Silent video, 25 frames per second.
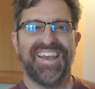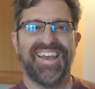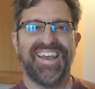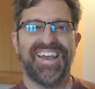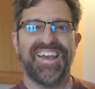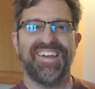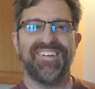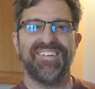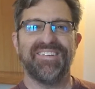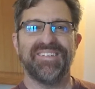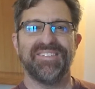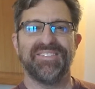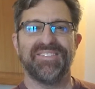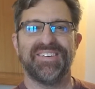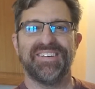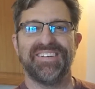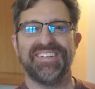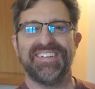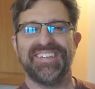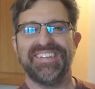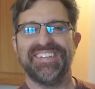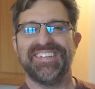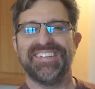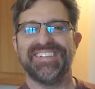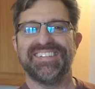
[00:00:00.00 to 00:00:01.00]
Hey
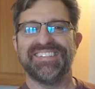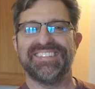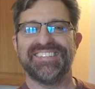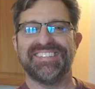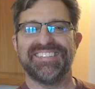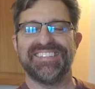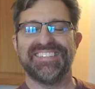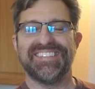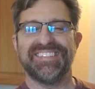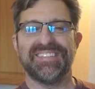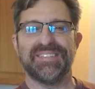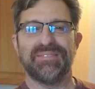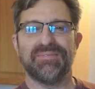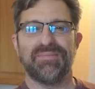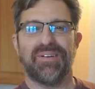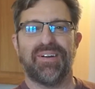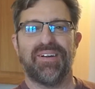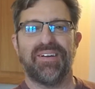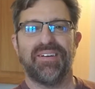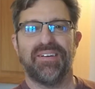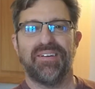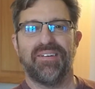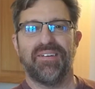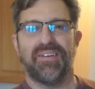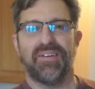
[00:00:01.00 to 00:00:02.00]
everybody, this is
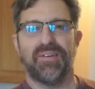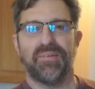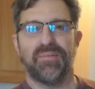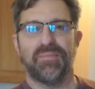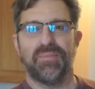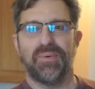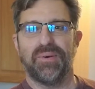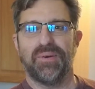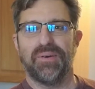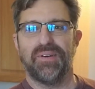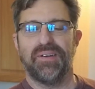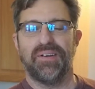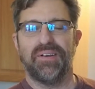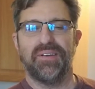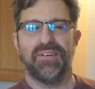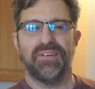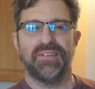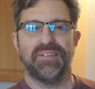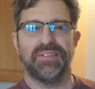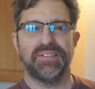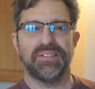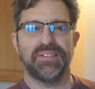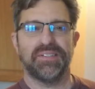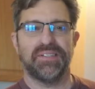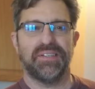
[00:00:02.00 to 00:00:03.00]
Brian Grubb. We're here
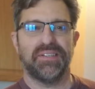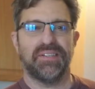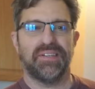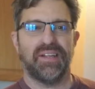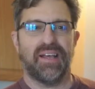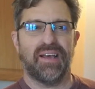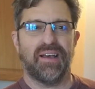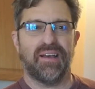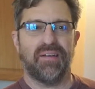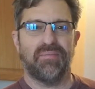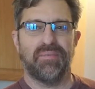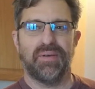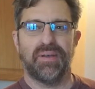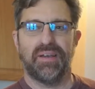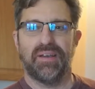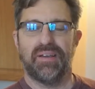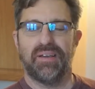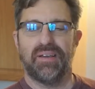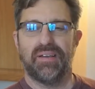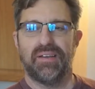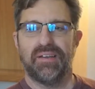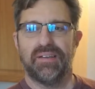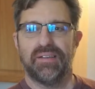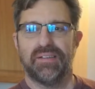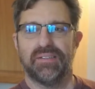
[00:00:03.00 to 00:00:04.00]
in the Seed Lab,
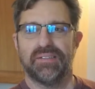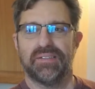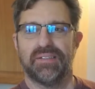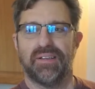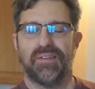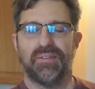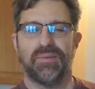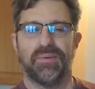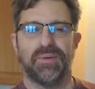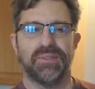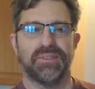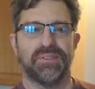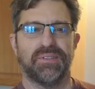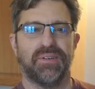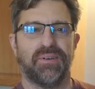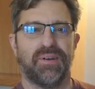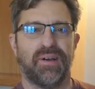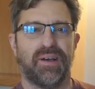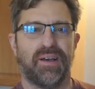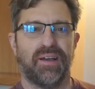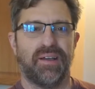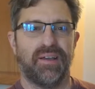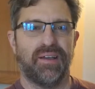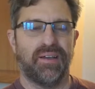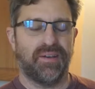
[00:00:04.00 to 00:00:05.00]
Southwest
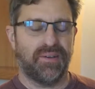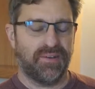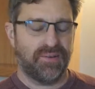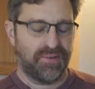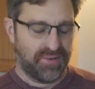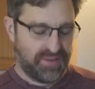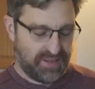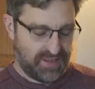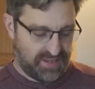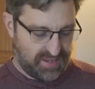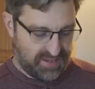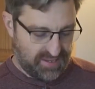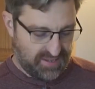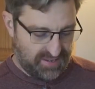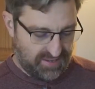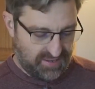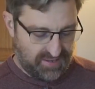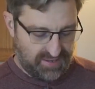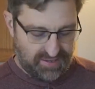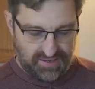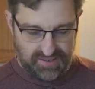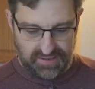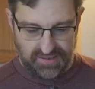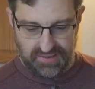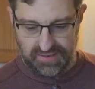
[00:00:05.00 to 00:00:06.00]
Ohio,
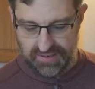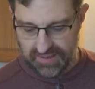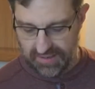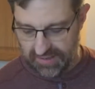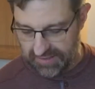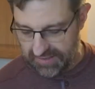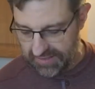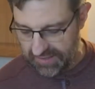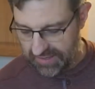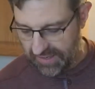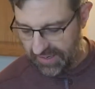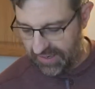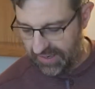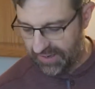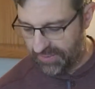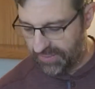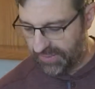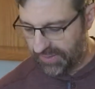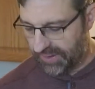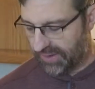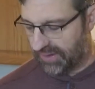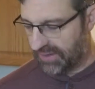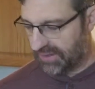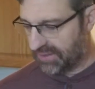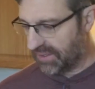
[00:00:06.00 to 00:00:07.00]
and today
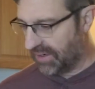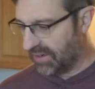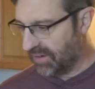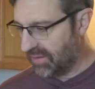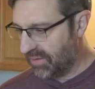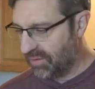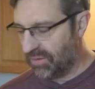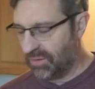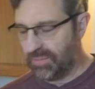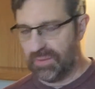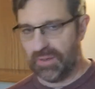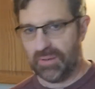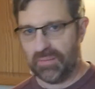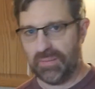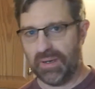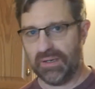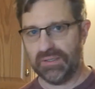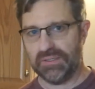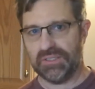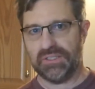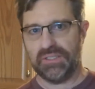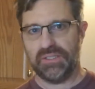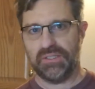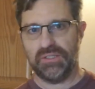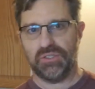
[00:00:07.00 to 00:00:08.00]
we're going to talk a little bit
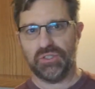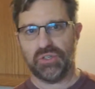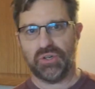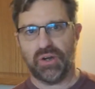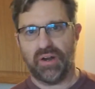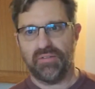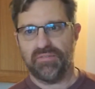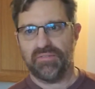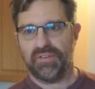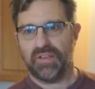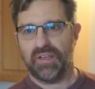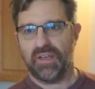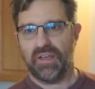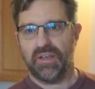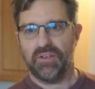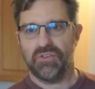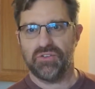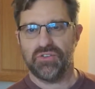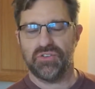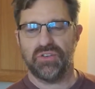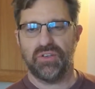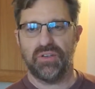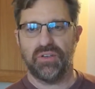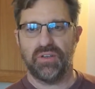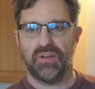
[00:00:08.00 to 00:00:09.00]
about seed
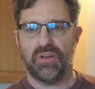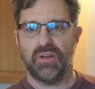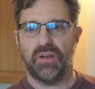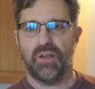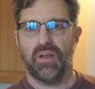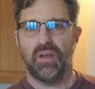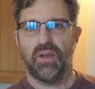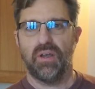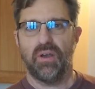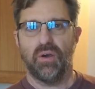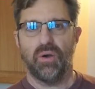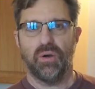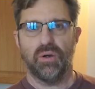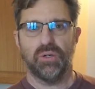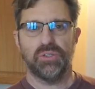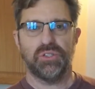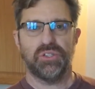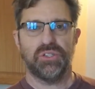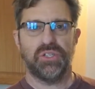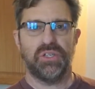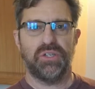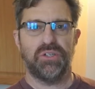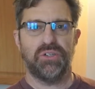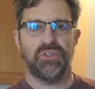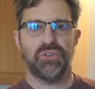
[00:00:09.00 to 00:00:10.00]
stratification or
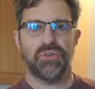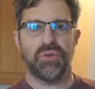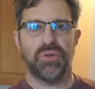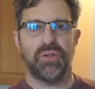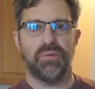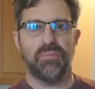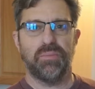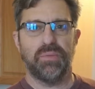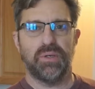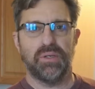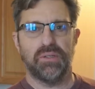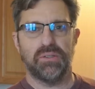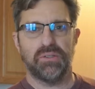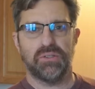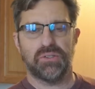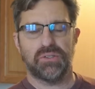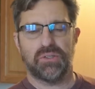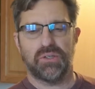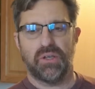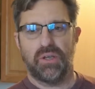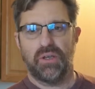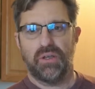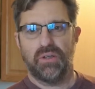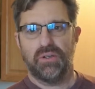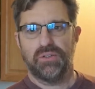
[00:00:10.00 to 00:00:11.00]
seed
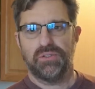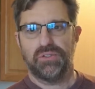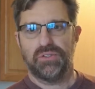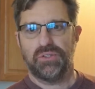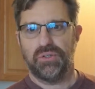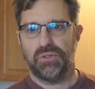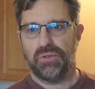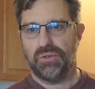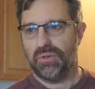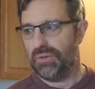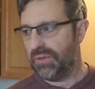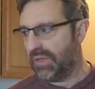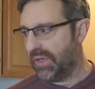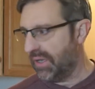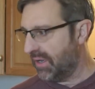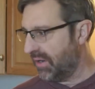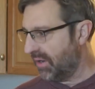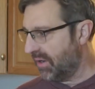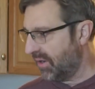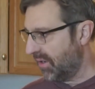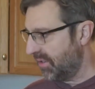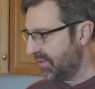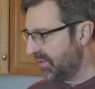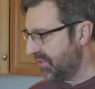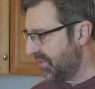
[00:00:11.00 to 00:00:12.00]
treatments to get
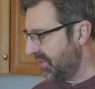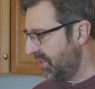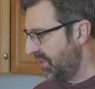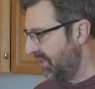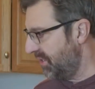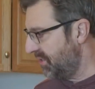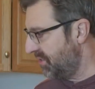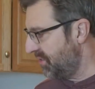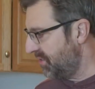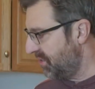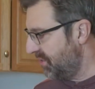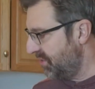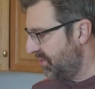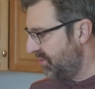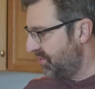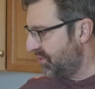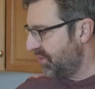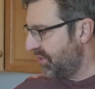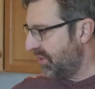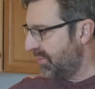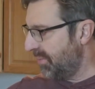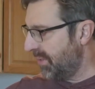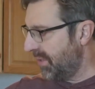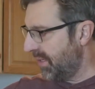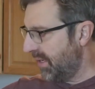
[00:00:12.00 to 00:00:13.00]
our seeds to
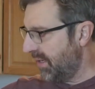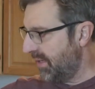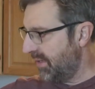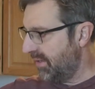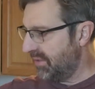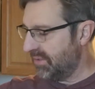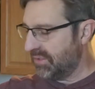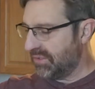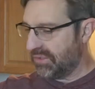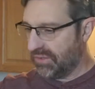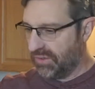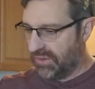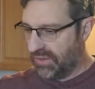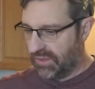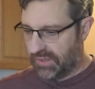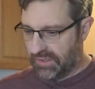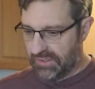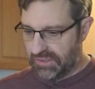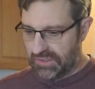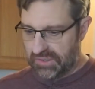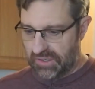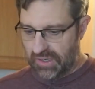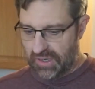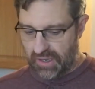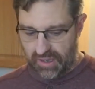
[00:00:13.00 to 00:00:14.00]
germinate. And so you
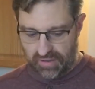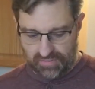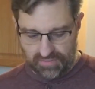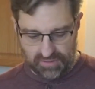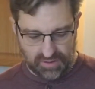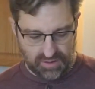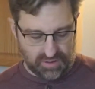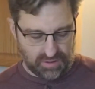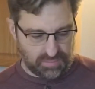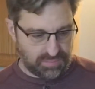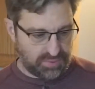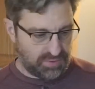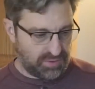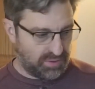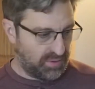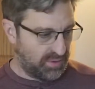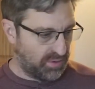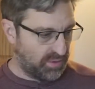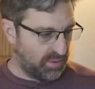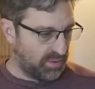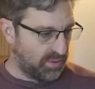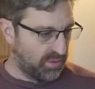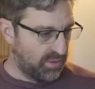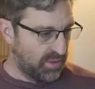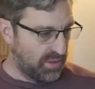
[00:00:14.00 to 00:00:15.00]
can see I have a couple of
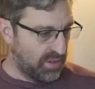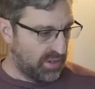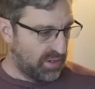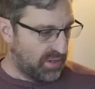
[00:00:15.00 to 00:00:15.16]
little